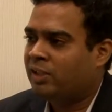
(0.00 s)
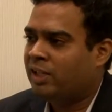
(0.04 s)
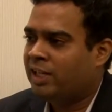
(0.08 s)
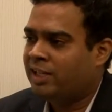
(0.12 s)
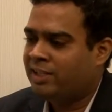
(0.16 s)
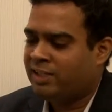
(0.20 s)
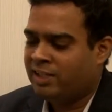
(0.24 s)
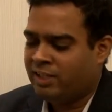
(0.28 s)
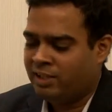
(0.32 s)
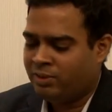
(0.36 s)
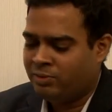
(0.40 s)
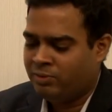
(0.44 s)

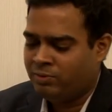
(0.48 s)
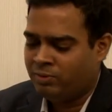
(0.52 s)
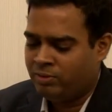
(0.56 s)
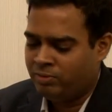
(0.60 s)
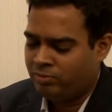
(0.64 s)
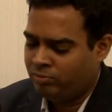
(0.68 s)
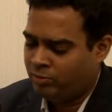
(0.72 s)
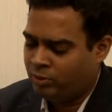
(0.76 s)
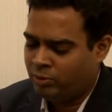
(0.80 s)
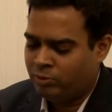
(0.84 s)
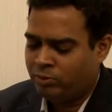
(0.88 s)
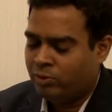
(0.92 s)
Let's say
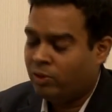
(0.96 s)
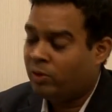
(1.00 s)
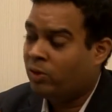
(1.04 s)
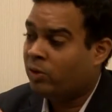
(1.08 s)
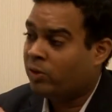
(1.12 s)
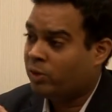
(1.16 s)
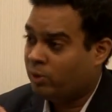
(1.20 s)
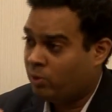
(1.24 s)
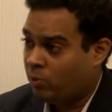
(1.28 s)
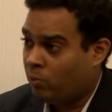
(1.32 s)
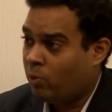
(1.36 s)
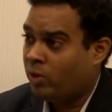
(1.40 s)
you
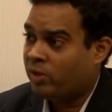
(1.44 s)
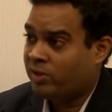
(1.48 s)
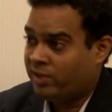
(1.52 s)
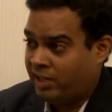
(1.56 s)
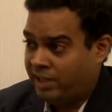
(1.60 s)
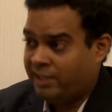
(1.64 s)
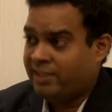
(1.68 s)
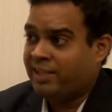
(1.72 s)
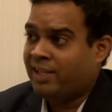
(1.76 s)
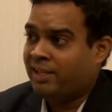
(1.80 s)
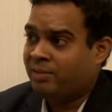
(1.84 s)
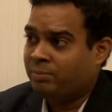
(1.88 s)
forgot your watch
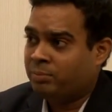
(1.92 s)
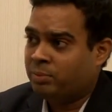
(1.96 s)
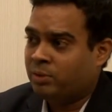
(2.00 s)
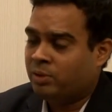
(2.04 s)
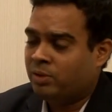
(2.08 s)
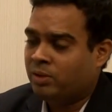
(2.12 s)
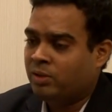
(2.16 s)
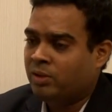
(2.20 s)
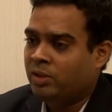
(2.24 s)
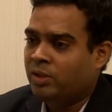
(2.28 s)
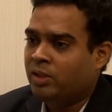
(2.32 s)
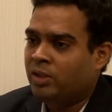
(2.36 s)

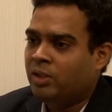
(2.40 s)
example.